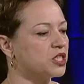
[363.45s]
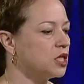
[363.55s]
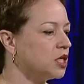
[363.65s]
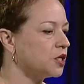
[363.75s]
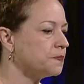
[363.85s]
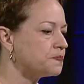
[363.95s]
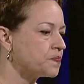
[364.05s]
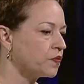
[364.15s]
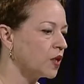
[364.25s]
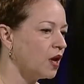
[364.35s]
a year,
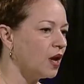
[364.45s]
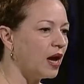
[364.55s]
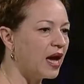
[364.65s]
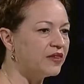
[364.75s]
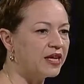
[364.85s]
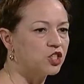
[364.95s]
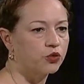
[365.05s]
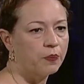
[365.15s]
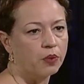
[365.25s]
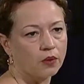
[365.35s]
and they
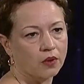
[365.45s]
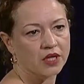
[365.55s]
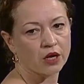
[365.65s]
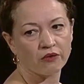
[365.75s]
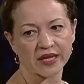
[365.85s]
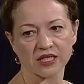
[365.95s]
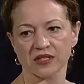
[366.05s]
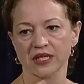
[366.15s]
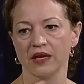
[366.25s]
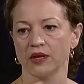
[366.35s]
triple their rate of
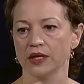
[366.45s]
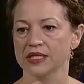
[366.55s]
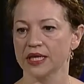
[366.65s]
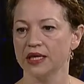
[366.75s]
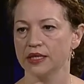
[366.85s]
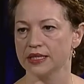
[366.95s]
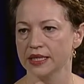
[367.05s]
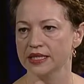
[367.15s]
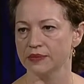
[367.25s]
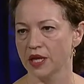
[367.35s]
savings in the
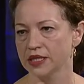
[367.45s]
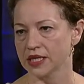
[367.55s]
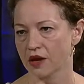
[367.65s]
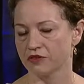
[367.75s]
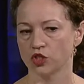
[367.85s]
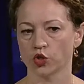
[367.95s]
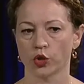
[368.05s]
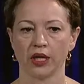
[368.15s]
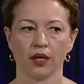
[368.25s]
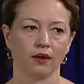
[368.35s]
six months after
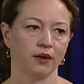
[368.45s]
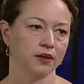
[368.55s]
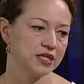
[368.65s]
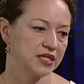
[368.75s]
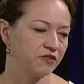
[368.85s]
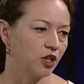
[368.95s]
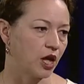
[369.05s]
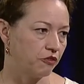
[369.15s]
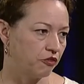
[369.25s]
joining SaverLife.